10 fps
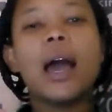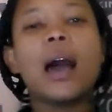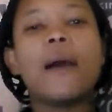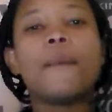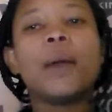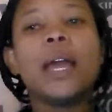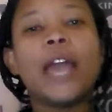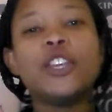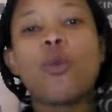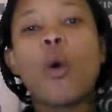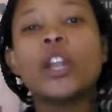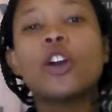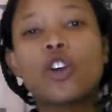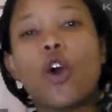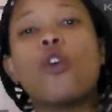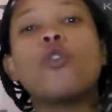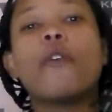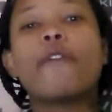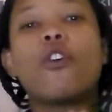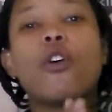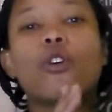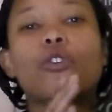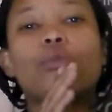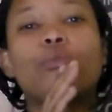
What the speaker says: And you want to go for